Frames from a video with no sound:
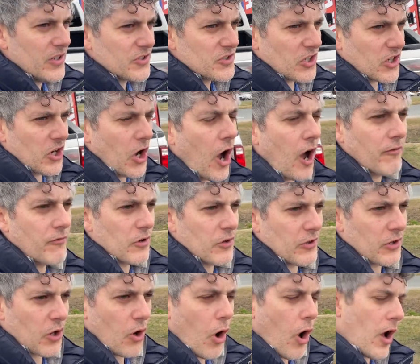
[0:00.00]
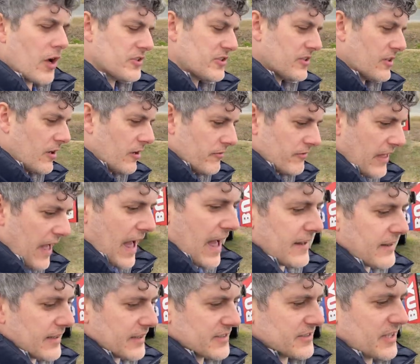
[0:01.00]
to cover the cost of that
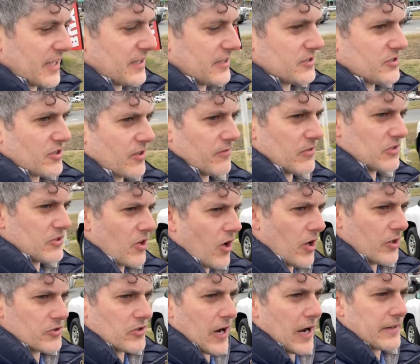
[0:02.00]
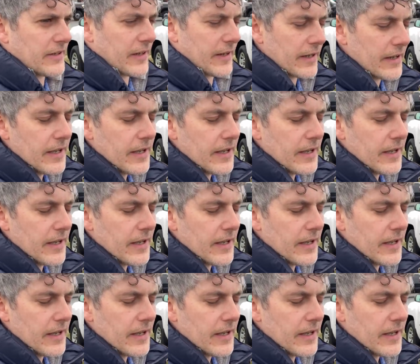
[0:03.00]
extended service contract.